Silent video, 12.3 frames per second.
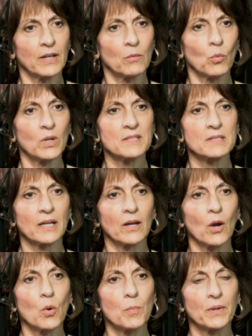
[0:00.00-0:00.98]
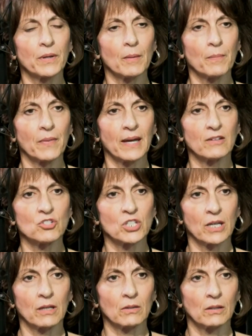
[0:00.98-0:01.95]
And once I opened up that
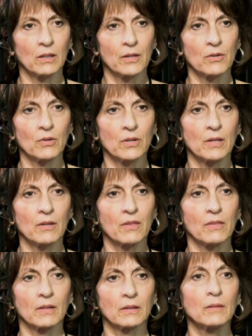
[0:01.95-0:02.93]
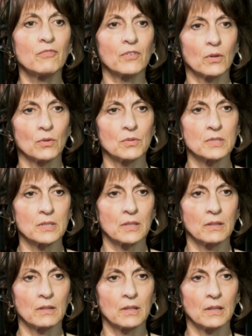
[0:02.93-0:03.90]
channel underneath the lymph nodes
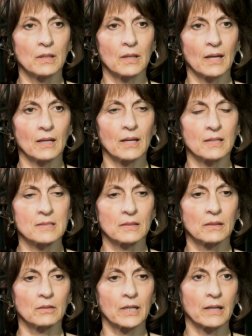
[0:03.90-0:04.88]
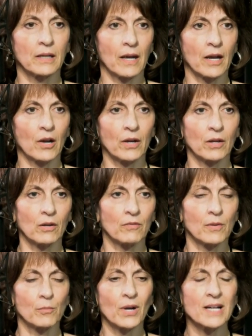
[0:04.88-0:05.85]
in the axillary area of
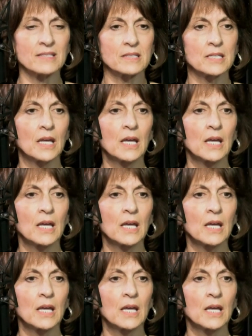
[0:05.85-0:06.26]
the breast,